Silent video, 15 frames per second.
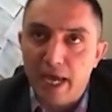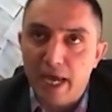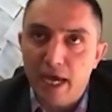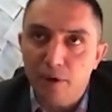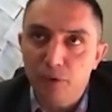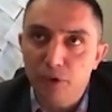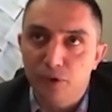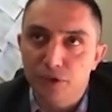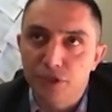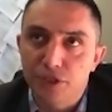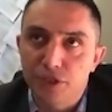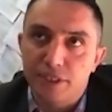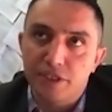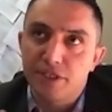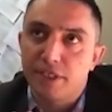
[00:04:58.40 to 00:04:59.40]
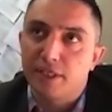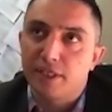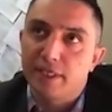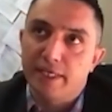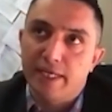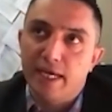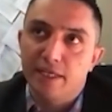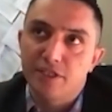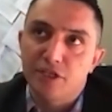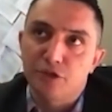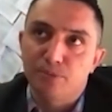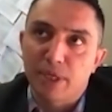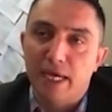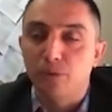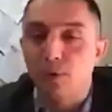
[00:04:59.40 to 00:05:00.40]
how your statistical analysis
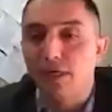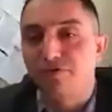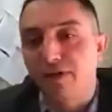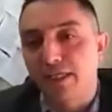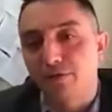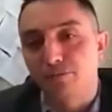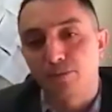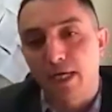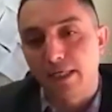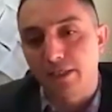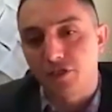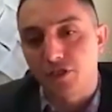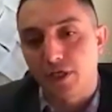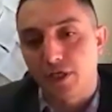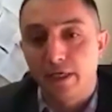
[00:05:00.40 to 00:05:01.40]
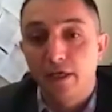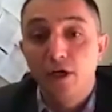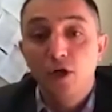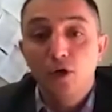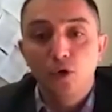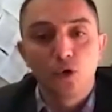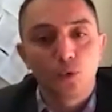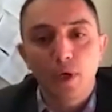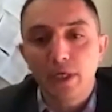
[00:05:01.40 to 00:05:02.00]
plan will affect my design, or